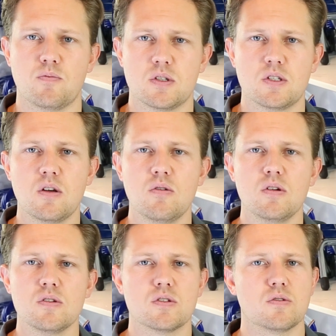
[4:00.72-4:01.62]
of
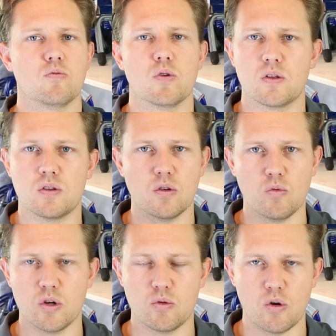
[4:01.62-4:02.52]
materials with the
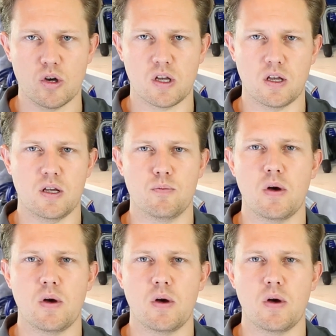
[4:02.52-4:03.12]
woodworker in